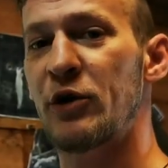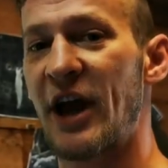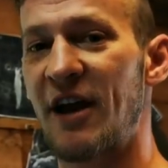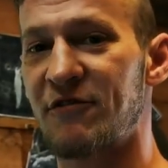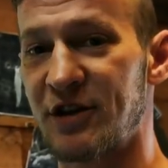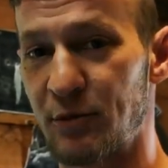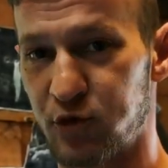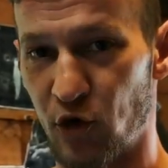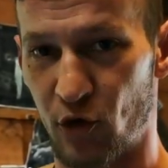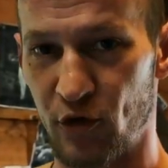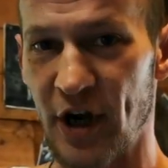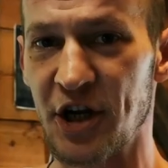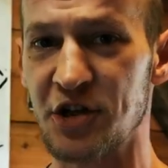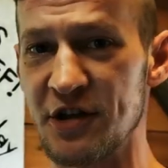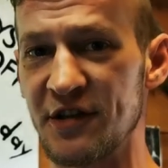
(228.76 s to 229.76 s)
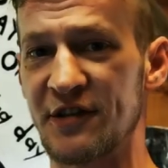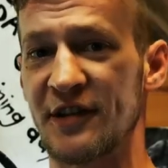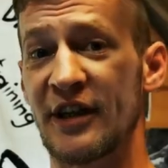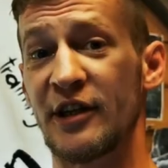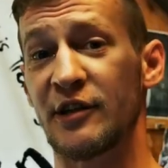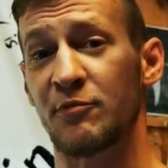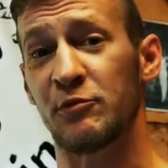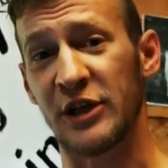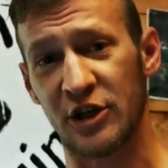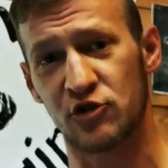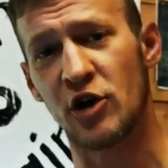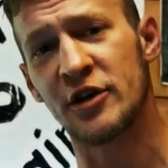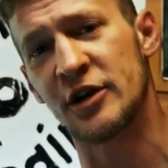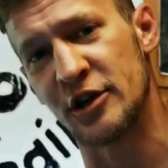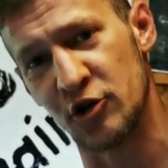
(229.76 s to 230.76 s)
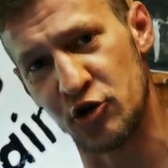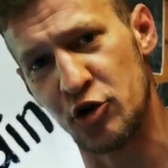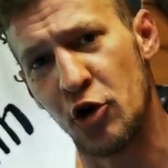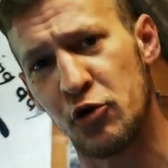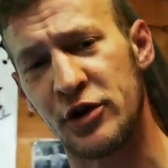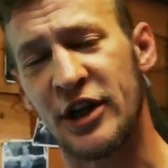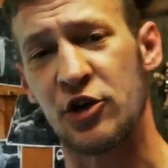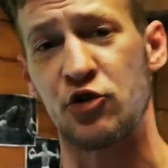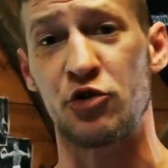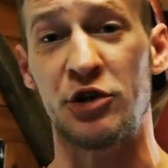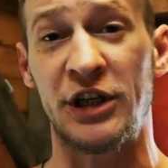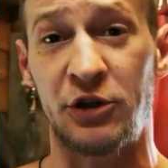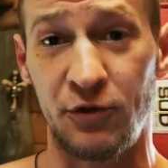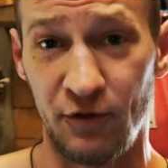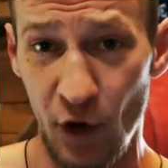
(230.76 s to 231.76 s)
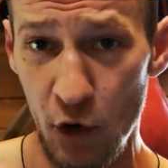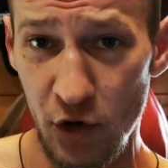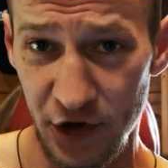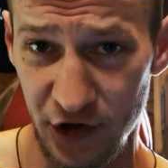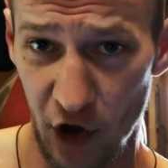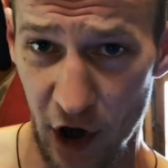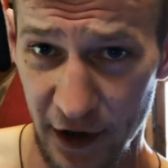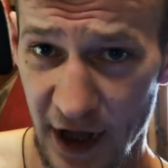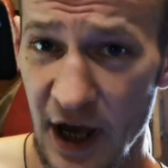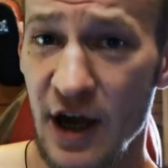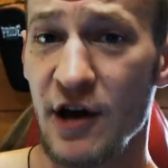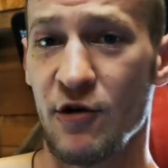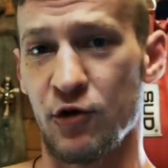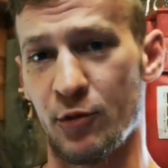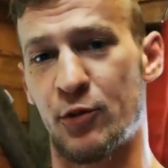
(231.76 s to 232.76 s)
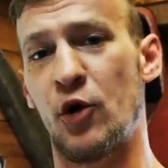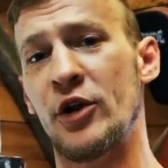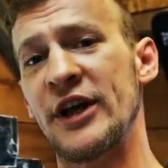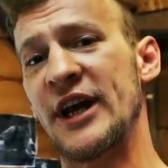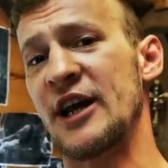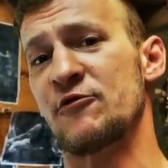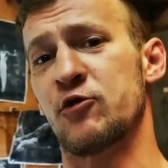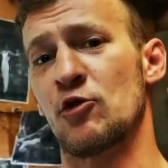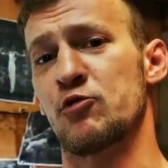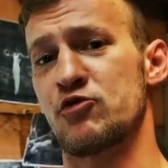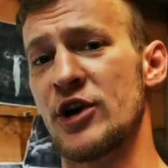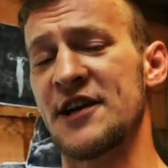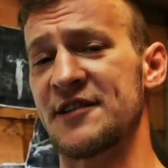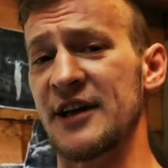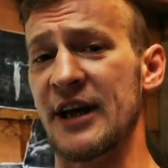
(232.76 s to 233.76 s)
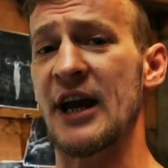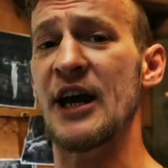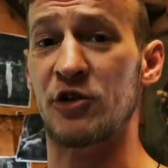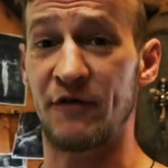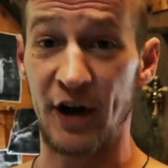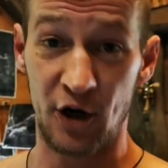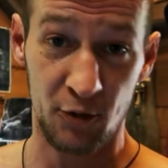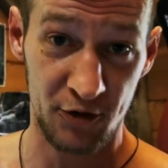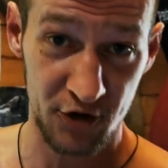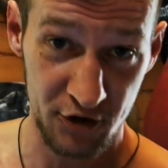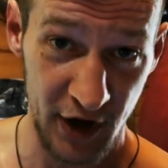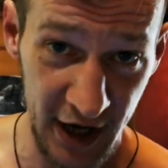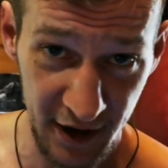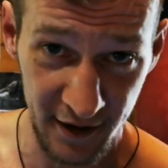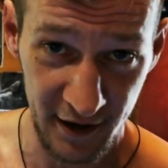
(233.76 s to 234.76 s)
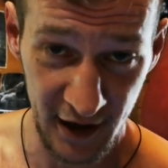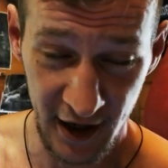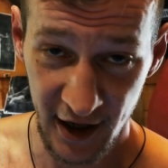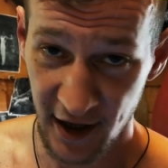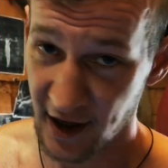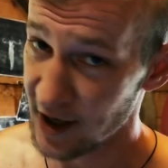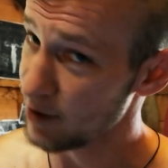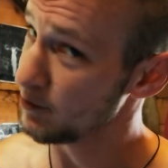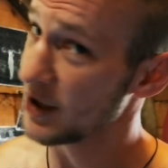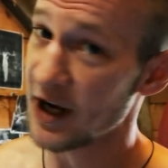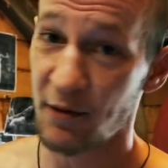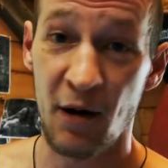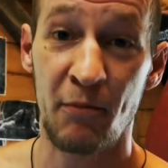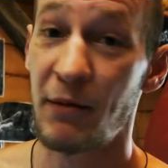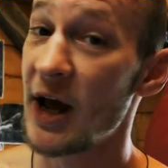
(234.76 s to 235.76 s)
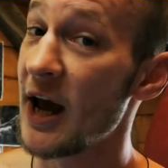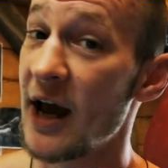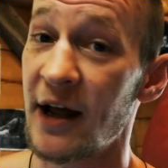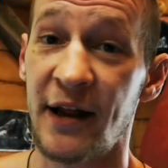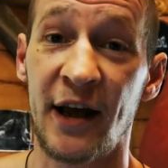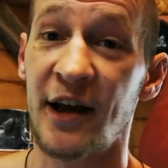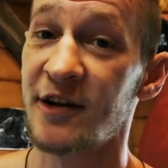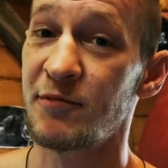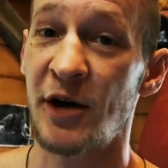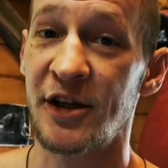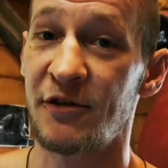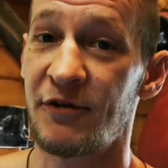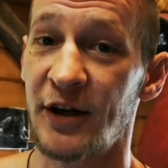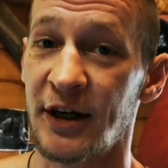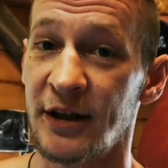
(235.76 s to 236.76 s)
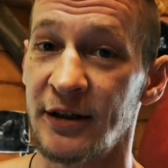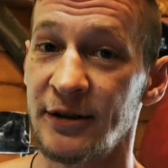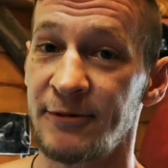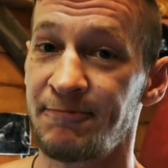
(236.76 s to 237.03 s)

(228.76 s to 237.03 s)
we have some progressions that me and Johnny are going to show you that you need to focus on for pulling and for pressing to develop strength and become a badass motherfucker.